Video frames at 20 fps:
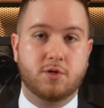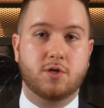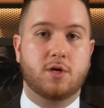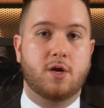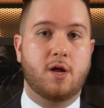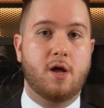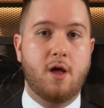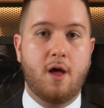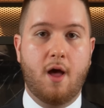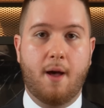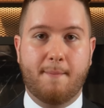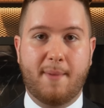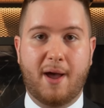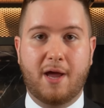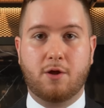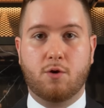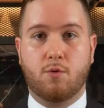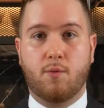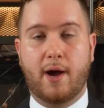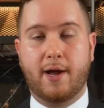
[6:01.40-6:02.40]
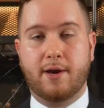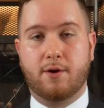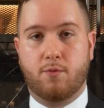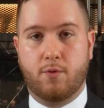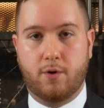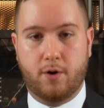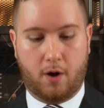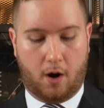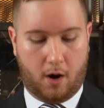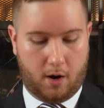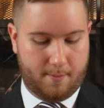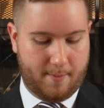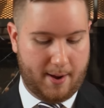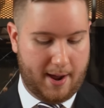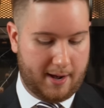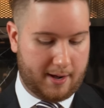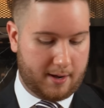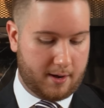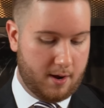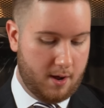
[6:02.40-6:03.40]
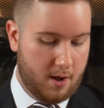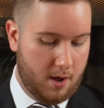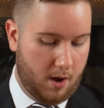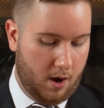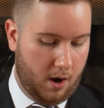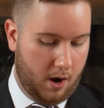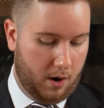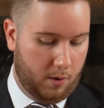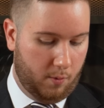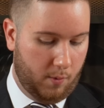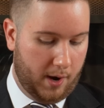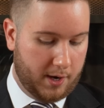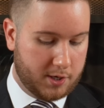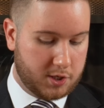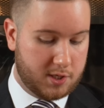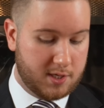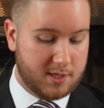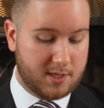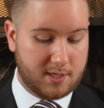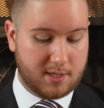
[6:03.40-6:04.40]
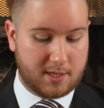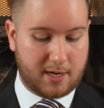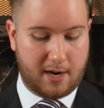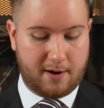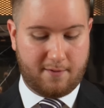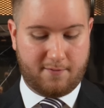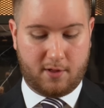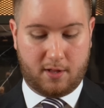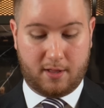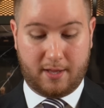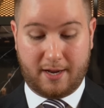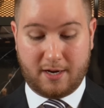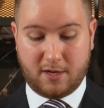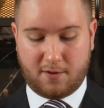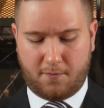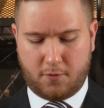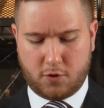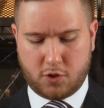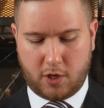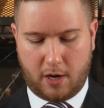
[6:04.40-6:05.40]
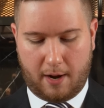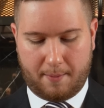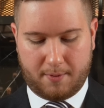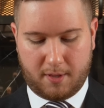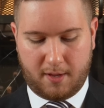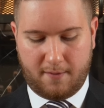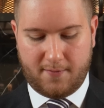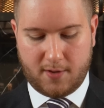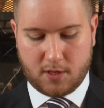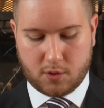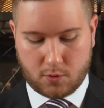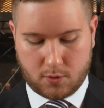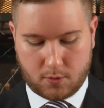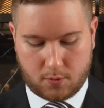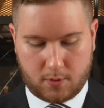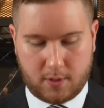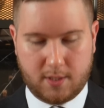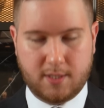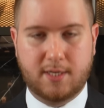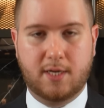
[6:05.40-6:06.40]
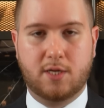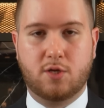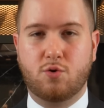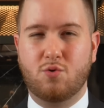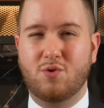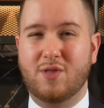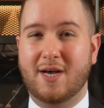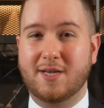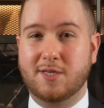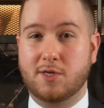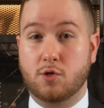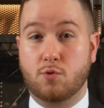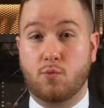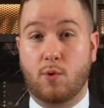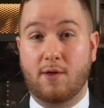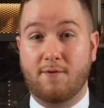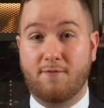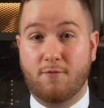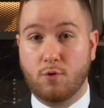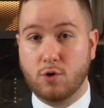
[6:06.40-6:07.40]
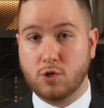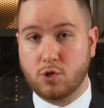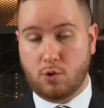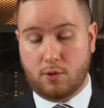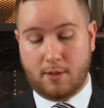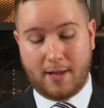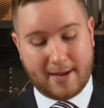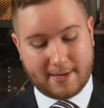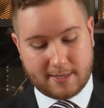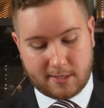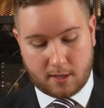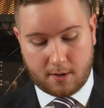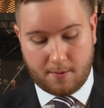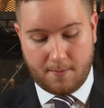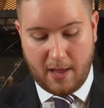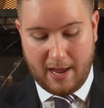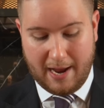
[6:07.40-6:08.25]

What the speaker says: it's a manual wind or an automatic watch. This is kind of the latest version. I believe this was released in 2024, so last year.